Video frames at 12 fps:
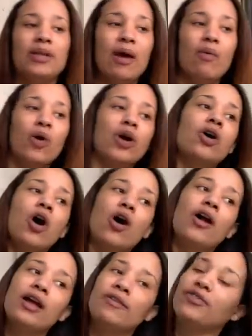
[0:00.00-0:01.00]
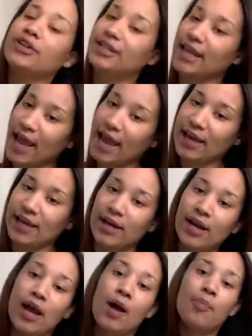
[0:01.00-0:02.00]
work hard every day,
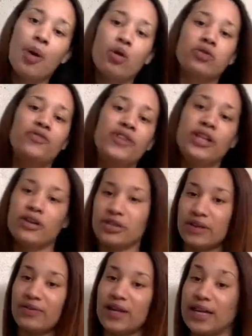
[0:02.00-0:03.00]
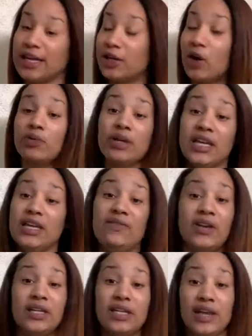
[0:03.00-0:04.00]
post videos every day that don't
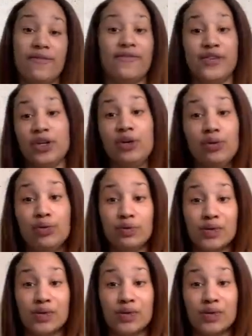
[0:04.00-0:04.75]
even get views.